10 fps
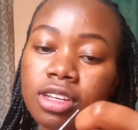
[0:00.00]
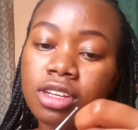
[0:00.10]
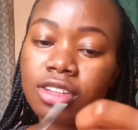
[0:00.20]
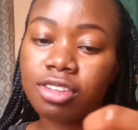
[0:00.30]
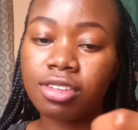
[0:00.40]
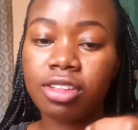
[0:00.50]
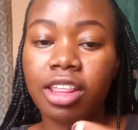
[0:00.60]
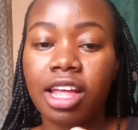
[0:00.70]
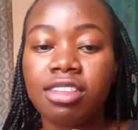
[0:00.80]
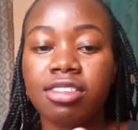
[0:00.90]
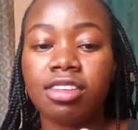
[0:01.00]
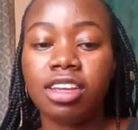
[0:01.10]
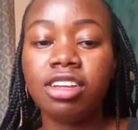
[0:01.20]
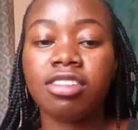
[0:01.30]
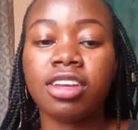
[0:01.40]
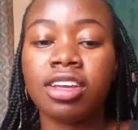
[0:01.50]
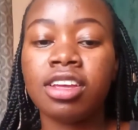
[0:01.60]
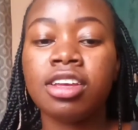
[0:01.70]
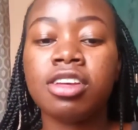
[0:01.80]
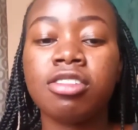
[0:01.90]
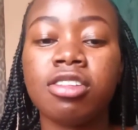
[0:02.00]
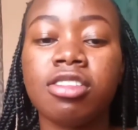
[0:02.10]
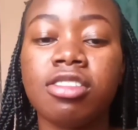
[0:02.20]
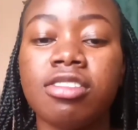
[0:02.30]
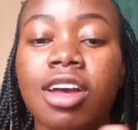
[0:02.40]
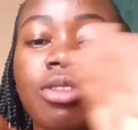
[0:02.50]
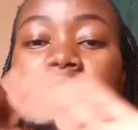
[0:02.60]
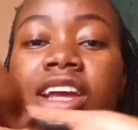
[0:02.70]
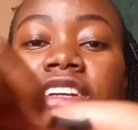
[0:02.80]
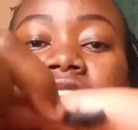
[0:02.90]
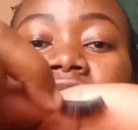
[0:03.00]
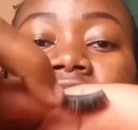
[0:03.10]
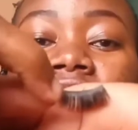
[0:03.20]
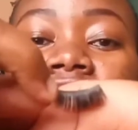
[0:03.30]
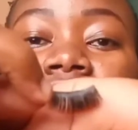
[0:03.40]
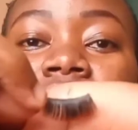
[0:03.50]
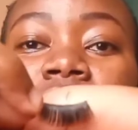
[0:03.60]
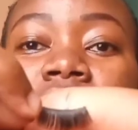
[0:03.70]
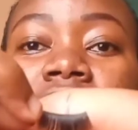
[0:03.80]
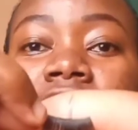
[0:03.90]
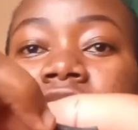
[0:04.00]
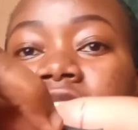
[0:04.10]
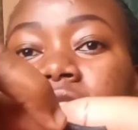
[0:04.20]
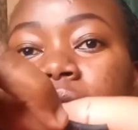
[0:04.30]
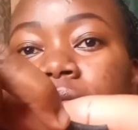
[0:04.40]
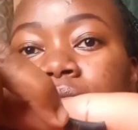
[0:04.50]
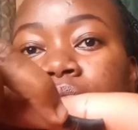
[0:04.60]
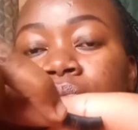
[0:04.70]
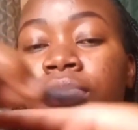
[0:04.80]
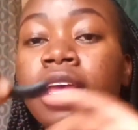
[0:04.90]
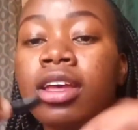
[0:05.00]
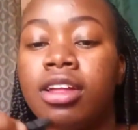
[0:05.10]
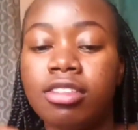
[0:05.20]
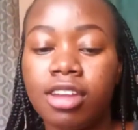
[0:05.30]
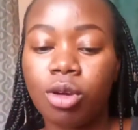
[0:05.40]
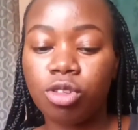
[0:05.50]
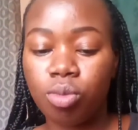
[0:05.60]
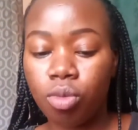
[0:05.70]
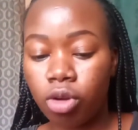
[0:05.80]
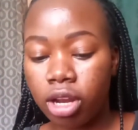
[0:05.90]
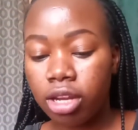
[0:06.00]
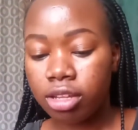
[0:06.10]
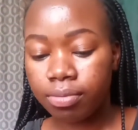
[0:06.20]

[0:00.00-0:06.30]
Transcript: So that's it. So this is how the lash is looking right now. It's now small.